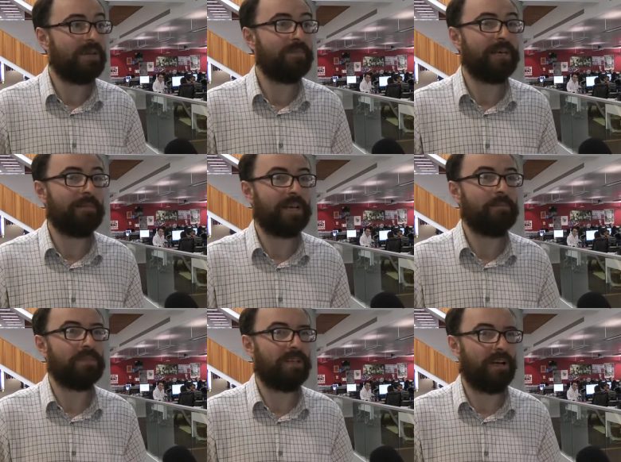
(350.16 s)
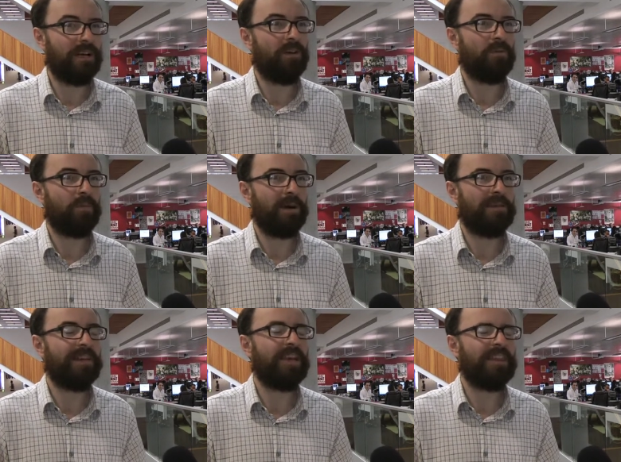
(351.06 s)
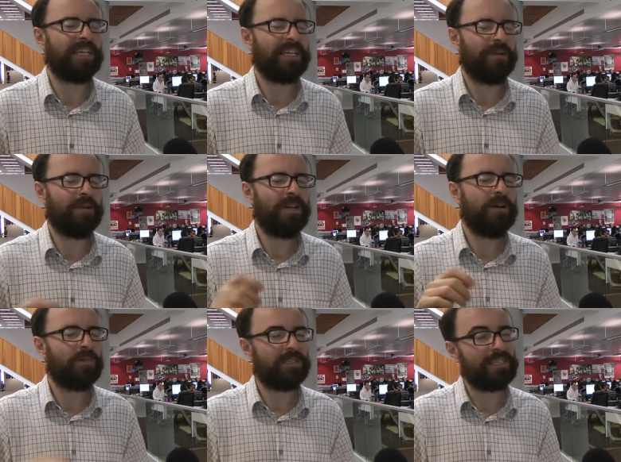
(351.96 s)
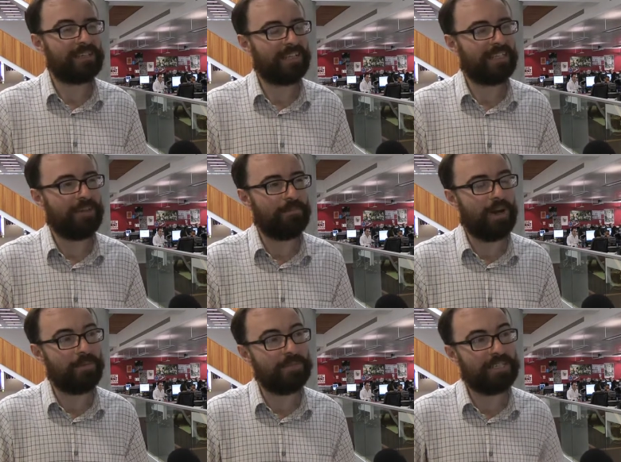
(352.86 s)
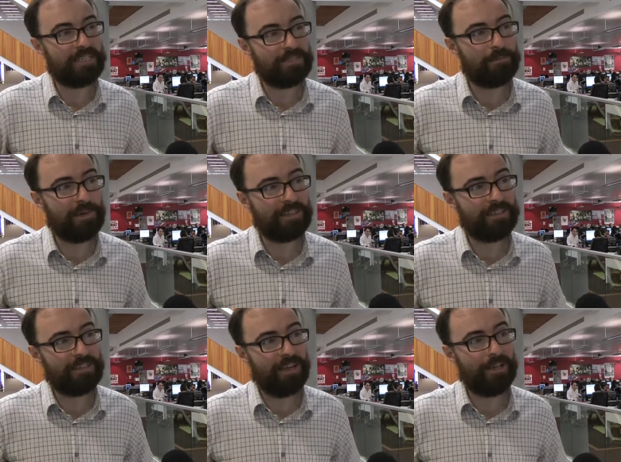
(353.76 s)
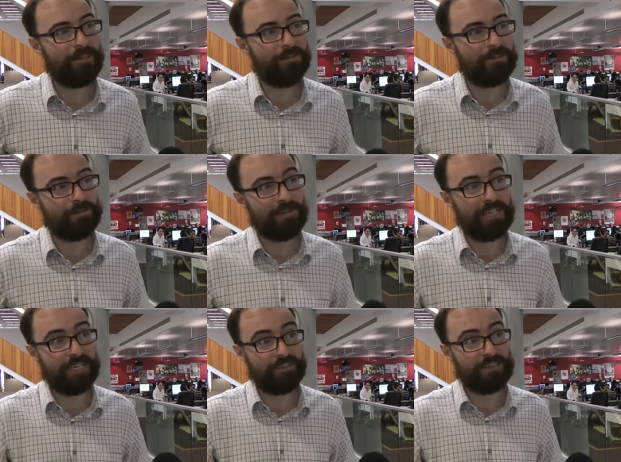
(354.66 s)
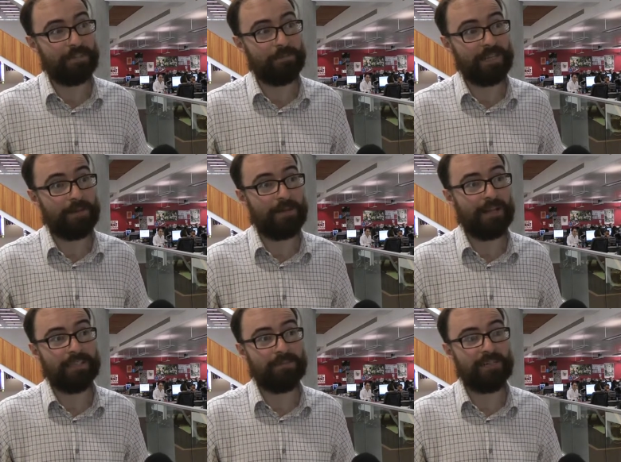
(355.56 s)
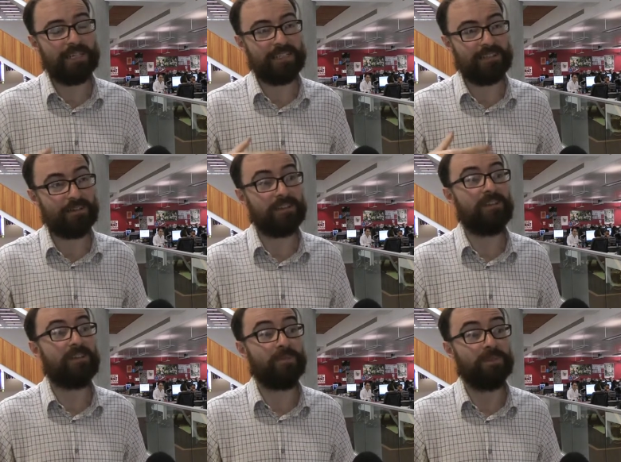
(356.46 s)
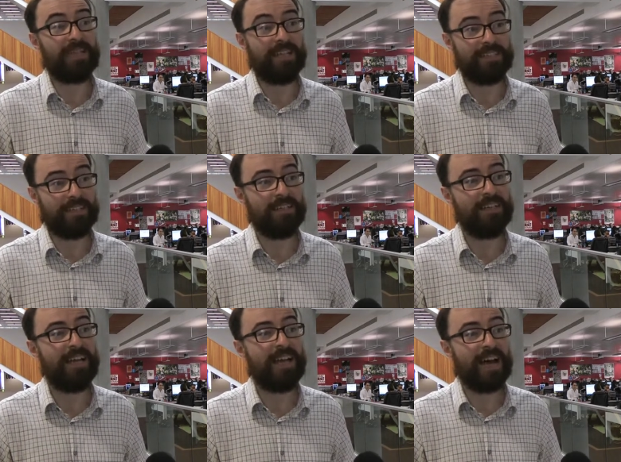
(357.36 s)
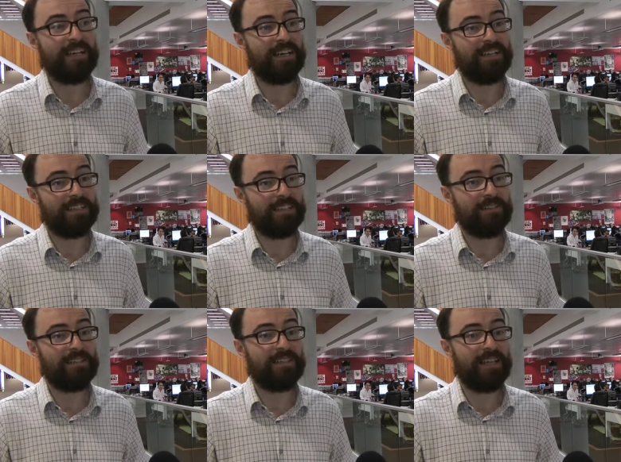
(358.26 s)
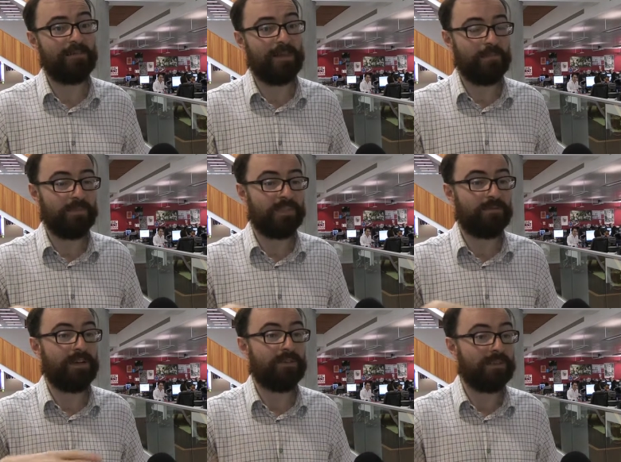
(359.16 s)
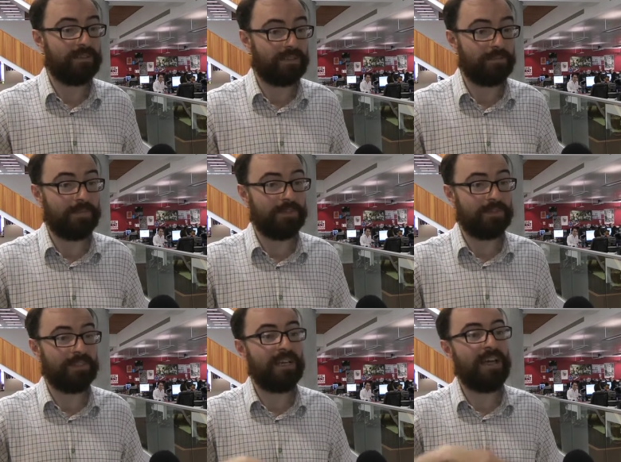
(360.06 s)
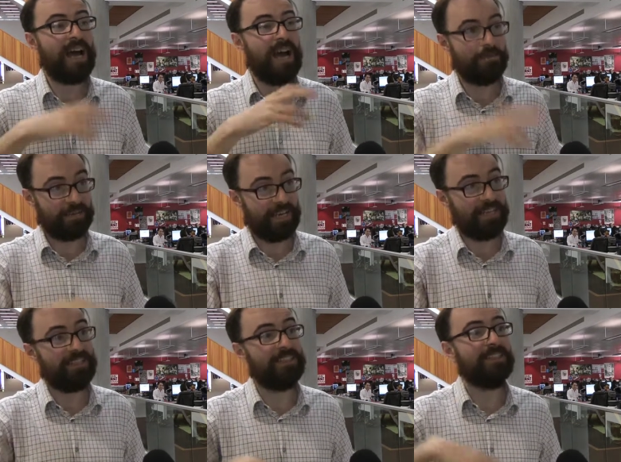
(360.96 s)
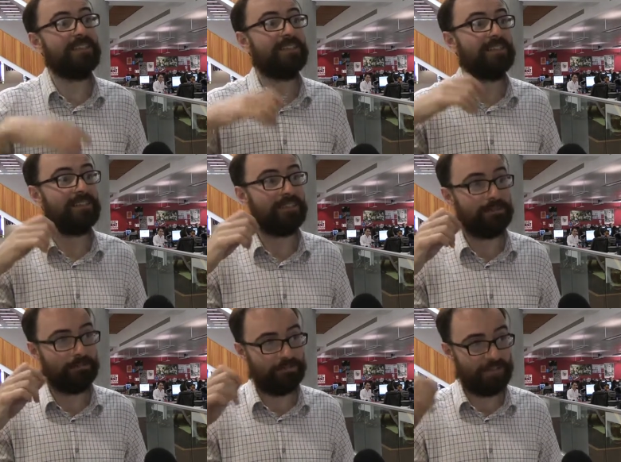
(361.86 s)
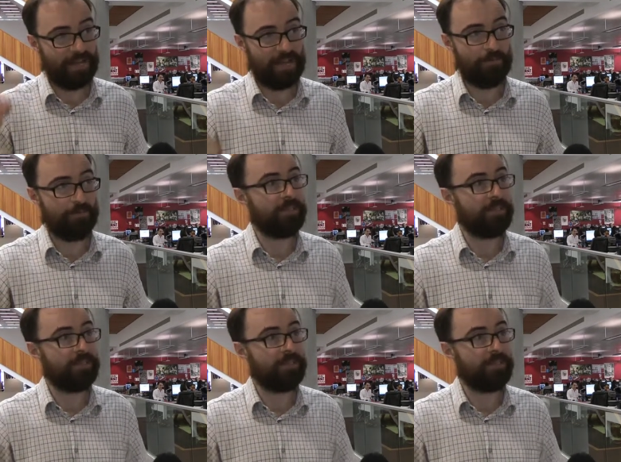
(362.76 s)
but it becomes a lot more apparent. And I think uh, projects like um, Open Data Brighton and Hove is really interesting, where they're planning to release lots, lots more data, and the idea is that then um, developers can build applications and sort of um,